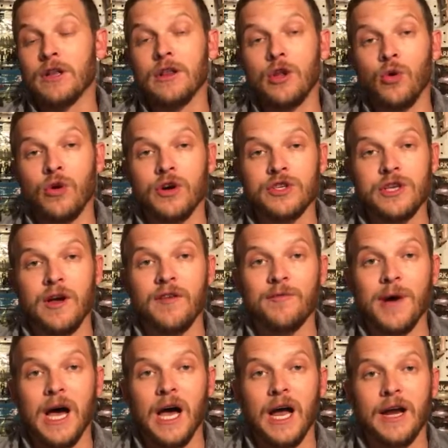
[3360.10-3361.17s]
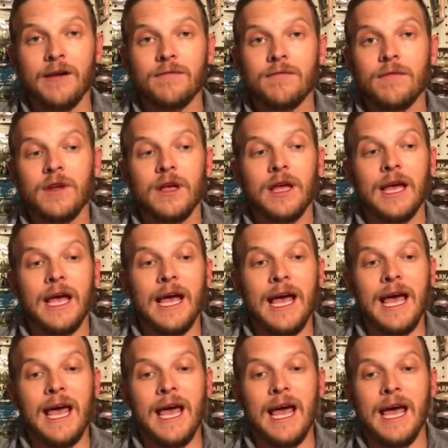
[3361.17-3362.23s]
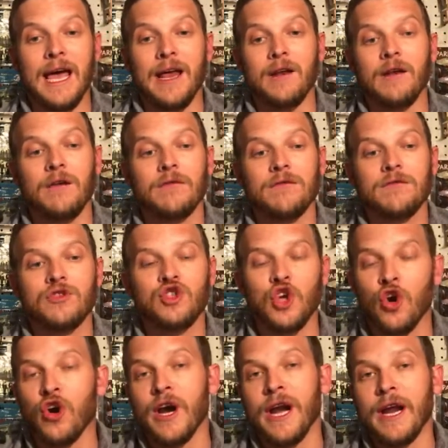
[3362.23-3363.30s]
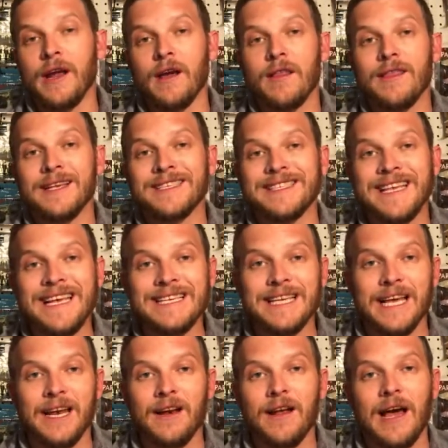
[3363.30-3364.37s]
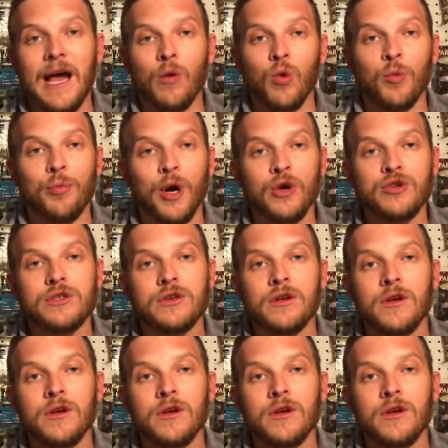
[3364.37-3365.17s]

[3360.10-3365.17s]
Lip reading: lures of mine. And during the season, I will post,